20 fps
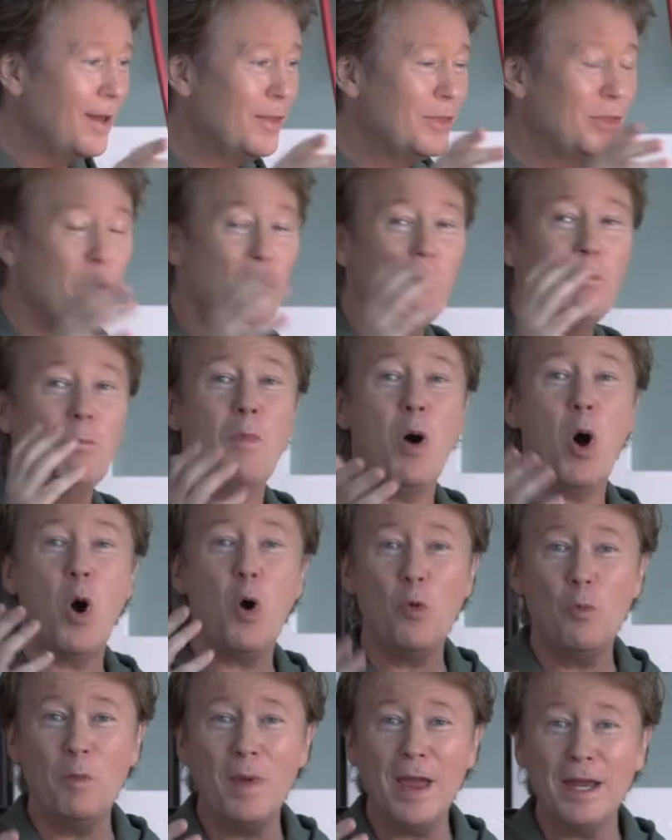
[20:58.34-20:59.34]
The
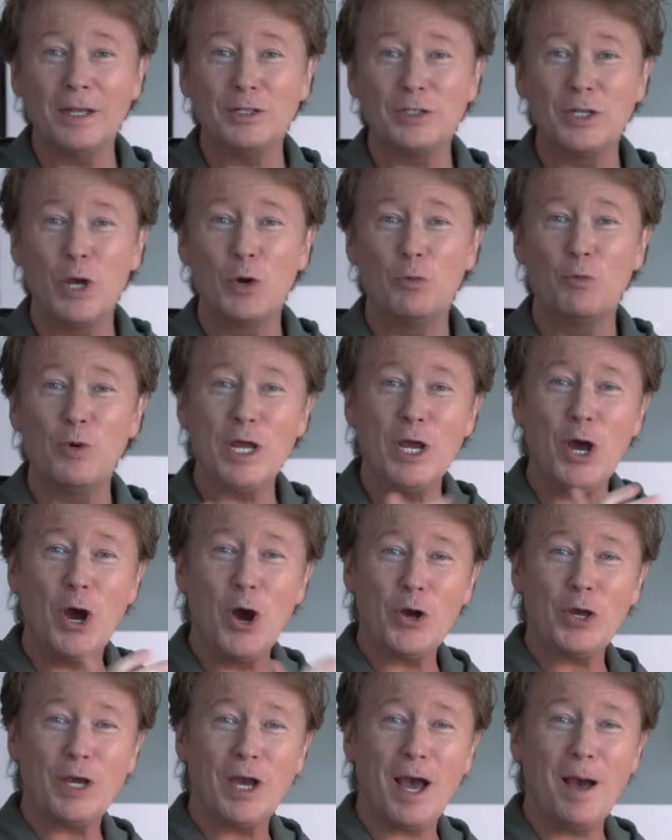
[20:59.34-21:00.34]
moment we
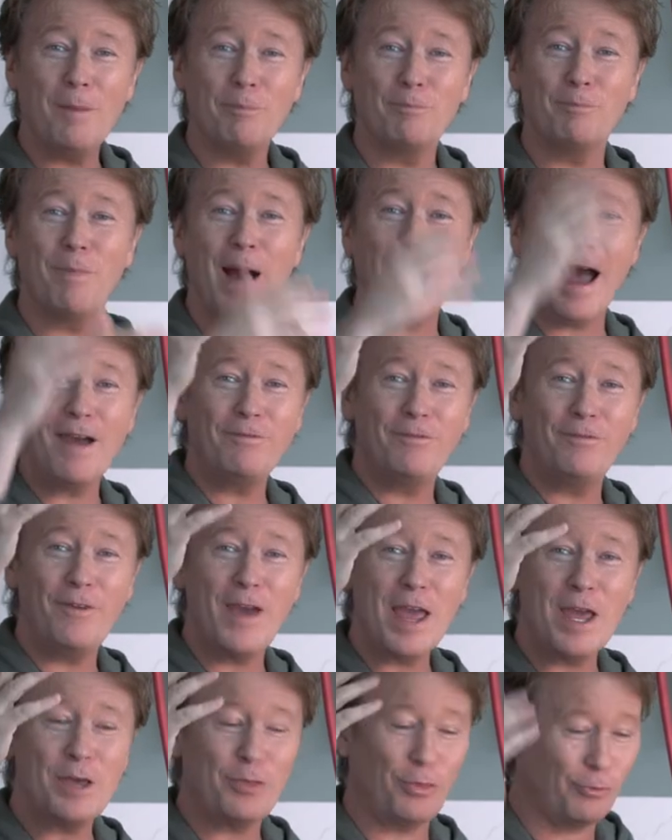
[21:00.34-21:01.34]
hook up by
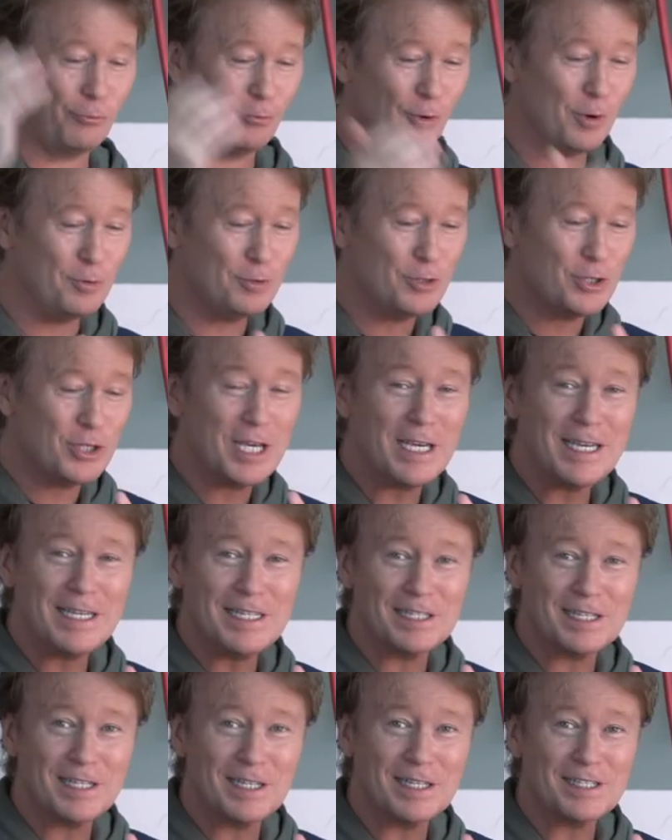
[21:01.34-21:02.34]
faith through
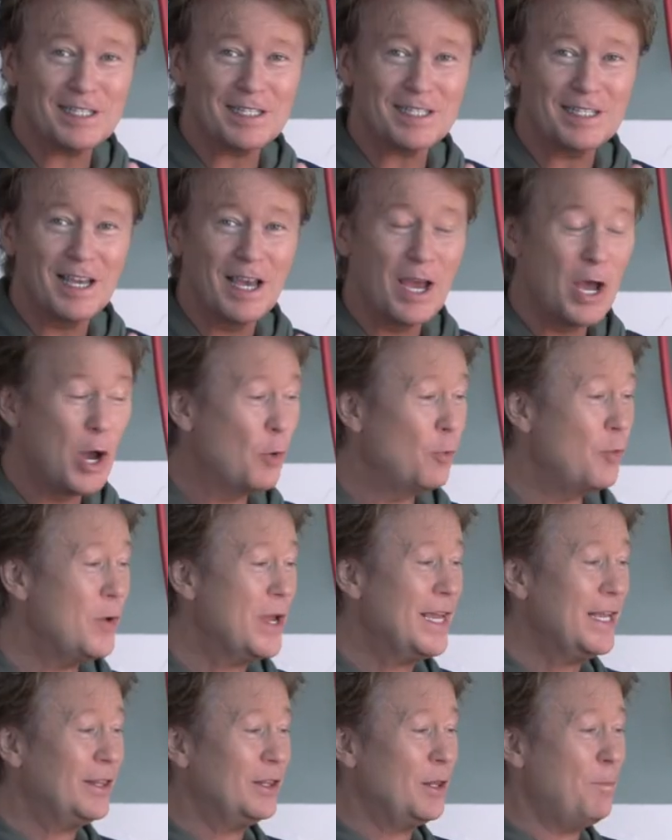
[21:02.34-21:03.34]
Jesus,
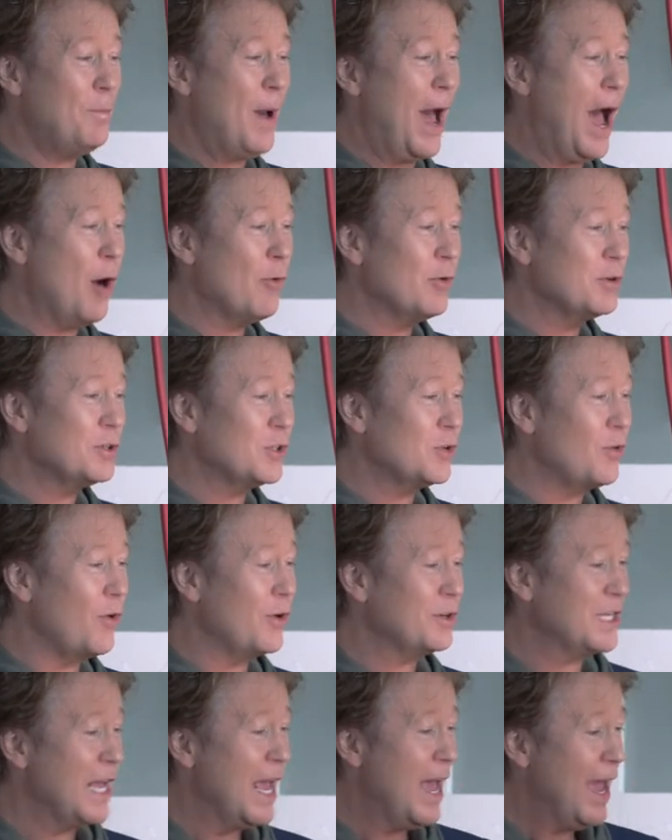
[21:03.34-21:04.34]
we get the power
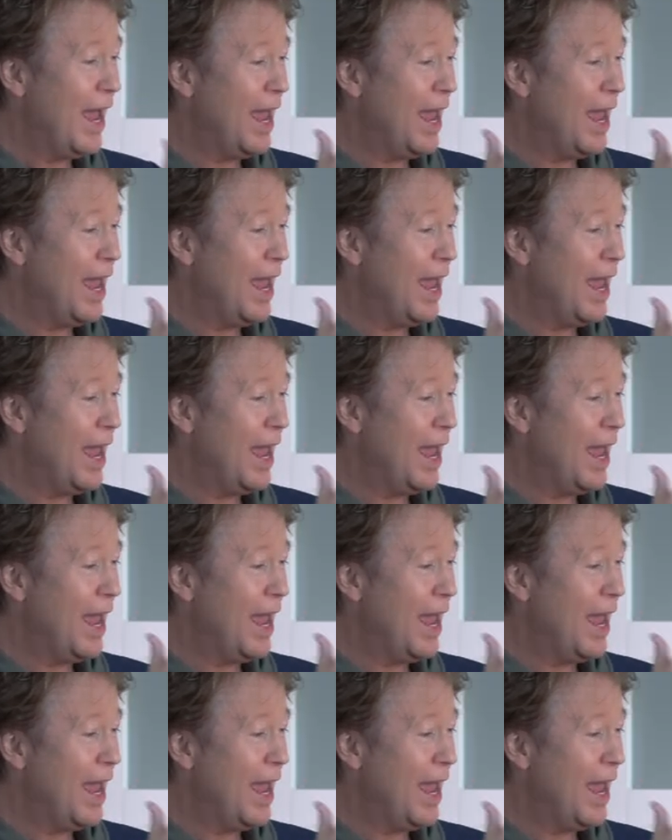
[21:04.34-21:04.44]
source.